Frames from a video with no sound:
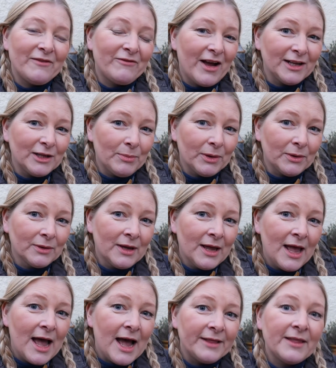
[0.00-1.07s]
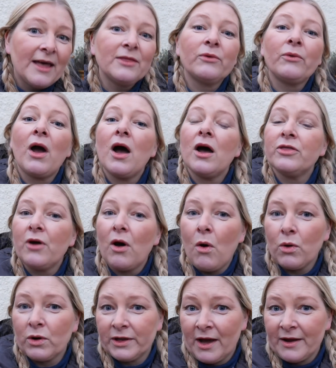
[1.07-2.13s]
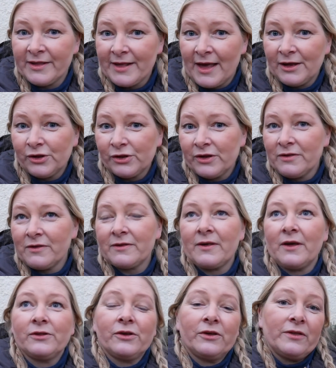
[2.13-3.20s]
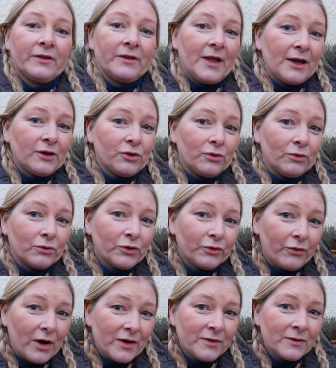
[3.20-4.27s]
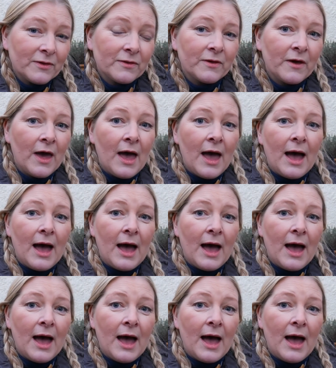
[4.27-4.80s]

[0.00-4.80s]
available. And then there are other organisations such as the National Trust.